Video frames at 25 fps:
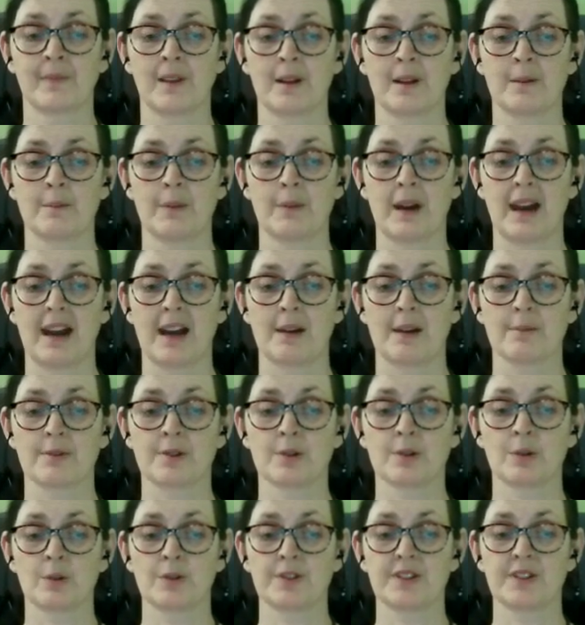And perhaps
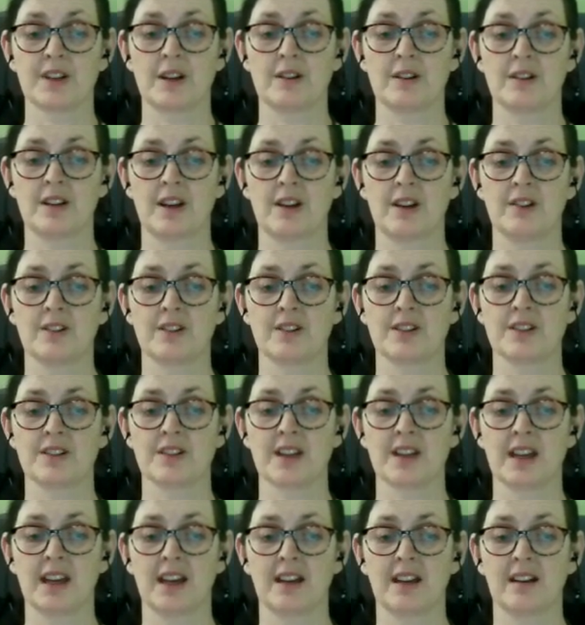also
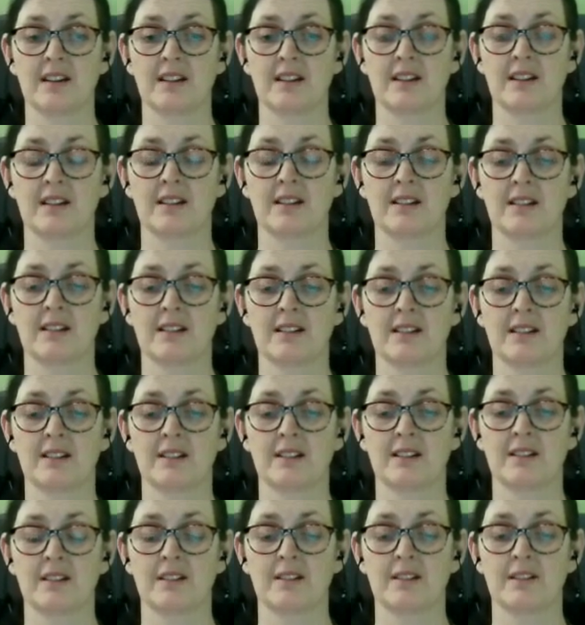noticing
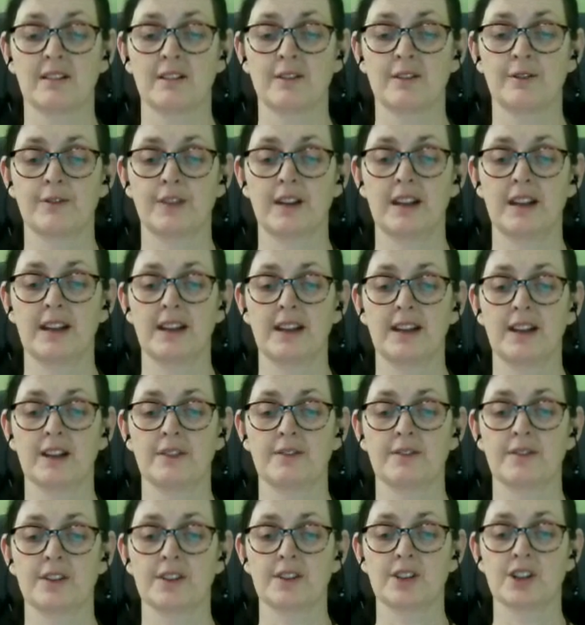the feeling
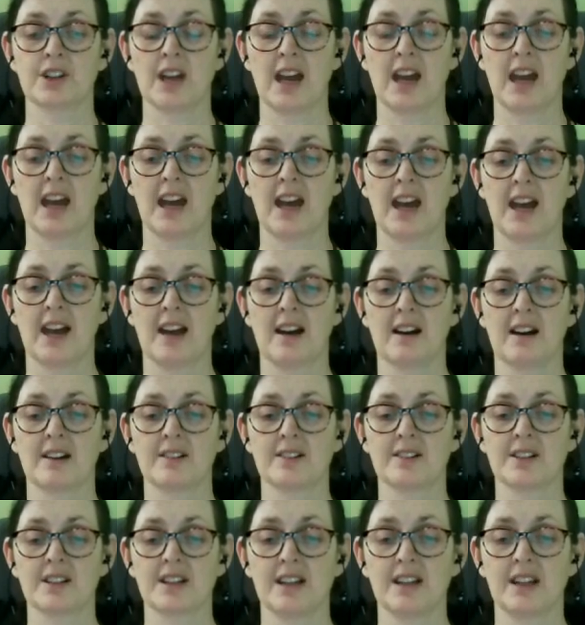of the chair
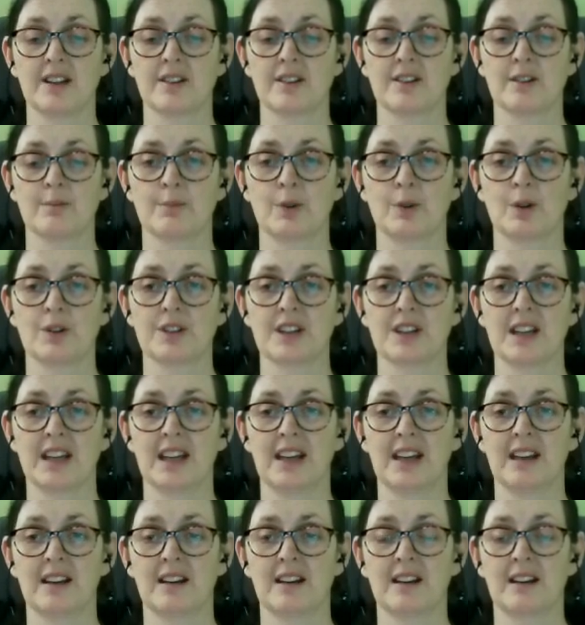underneath the
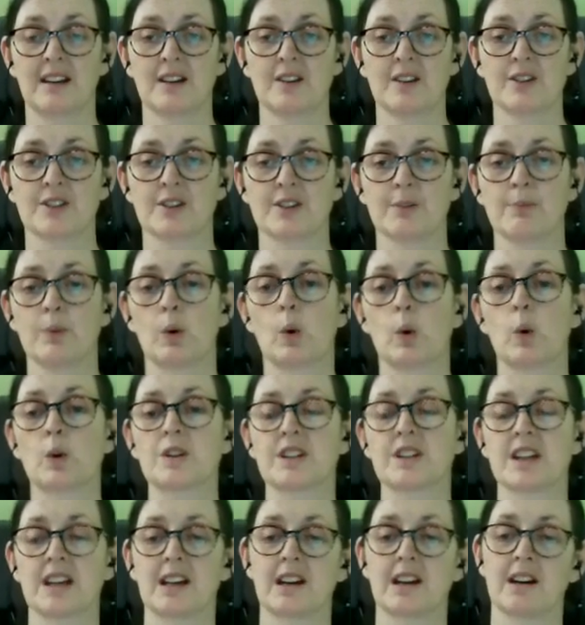body,
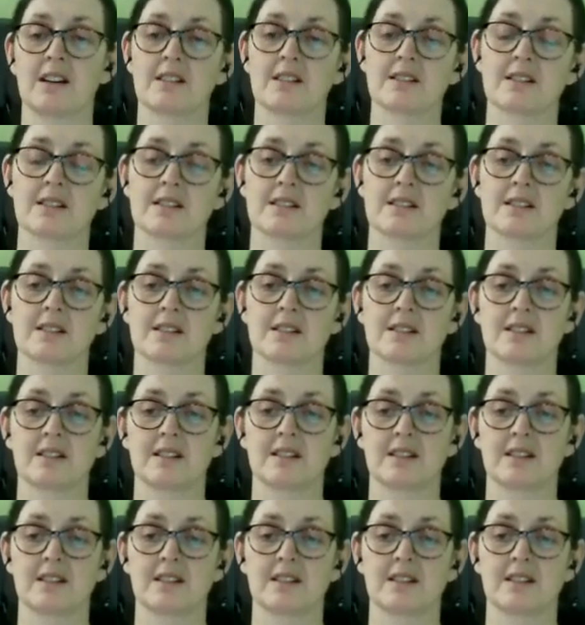supporting us.